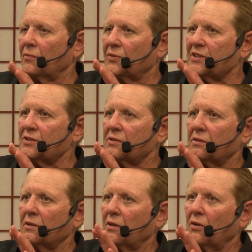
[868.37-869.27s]
this
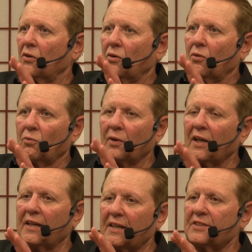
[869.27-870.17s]

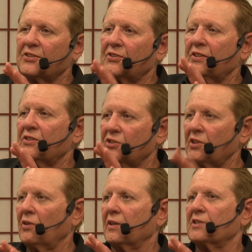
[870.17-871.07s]
really is
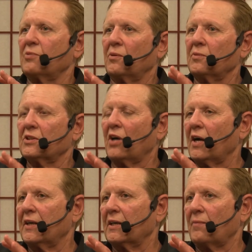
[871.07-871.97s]
serious, what we're
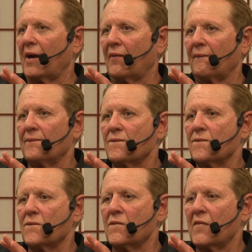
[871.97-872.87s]
talking about.
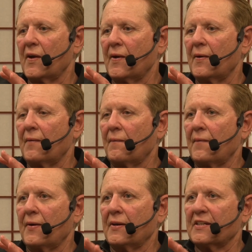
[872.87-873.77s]

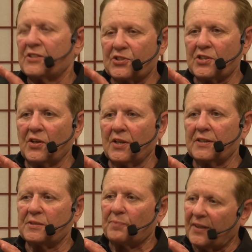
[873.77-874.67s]
It's
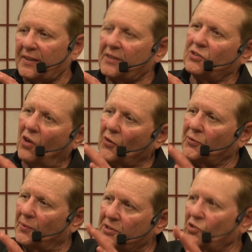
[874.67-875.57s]
serious, but there's
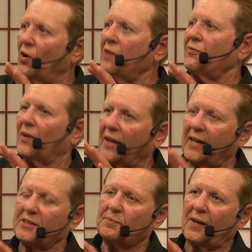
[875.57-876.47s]
also a joyful
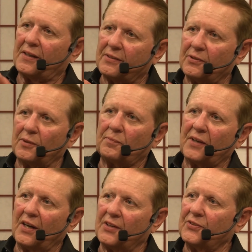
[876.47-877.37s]
aspect to it
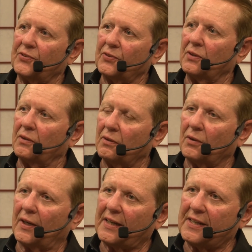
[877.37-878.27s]
because,
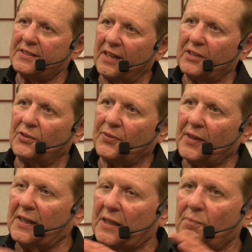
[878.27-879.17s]
like I said, you're
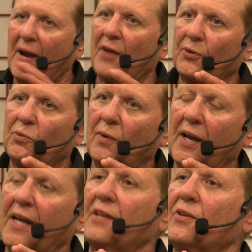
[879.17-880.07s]
thinking about the
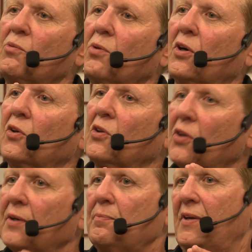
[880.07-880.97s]
way the world
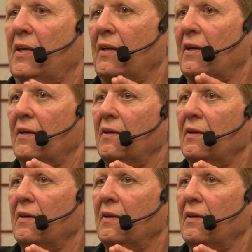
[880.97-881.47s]
could be